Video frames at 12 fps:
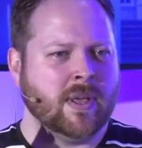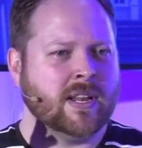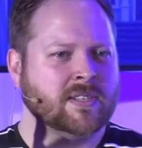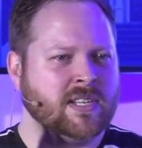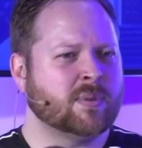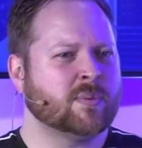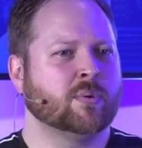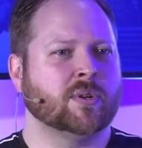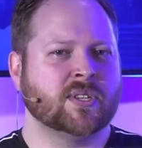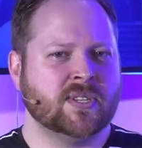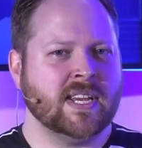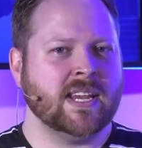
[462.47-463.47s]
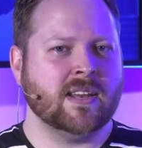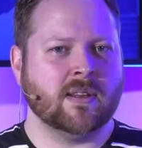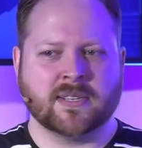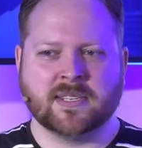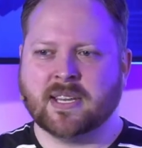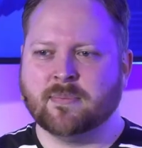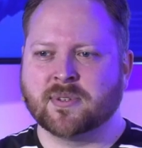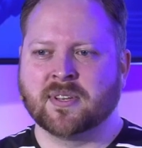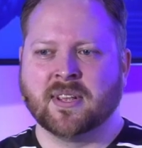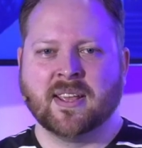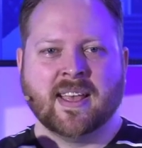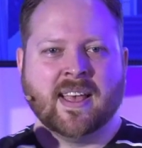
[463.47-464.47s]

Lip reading: man, it seems pristine. It seems